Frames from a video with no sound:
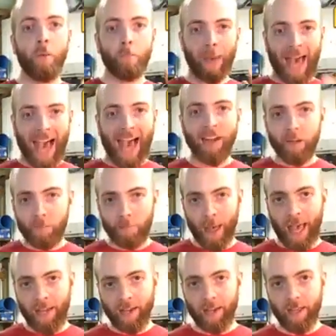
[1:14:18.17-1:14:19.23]
patent
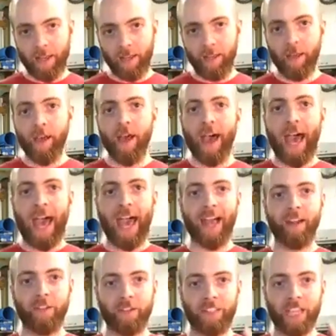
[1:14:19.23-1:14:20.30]
pending,
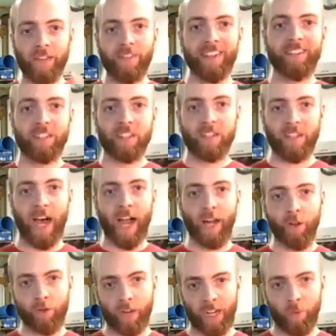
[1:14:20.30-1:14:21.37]
and giving
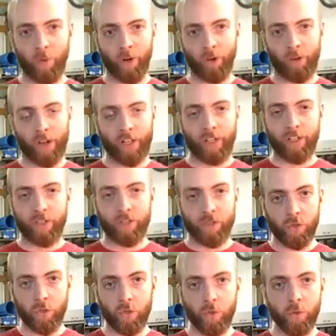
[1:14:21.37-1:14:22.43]
design credit where credit is
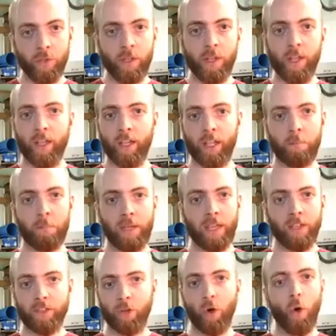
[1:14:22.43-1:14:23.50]
due can be
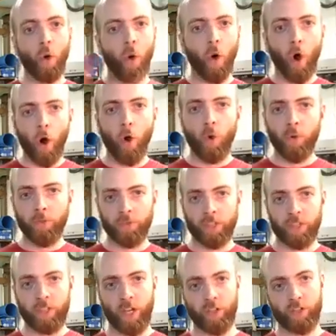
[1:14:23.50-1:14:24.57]
its whole own
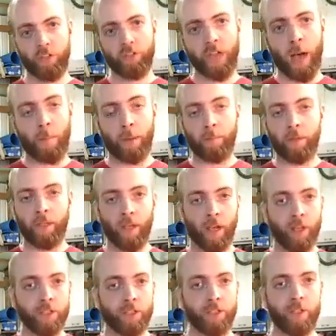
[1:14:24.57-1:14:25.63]
discussion topic,
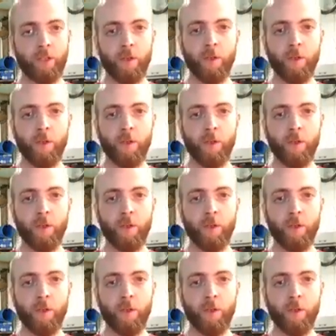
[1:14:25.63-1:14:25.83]
because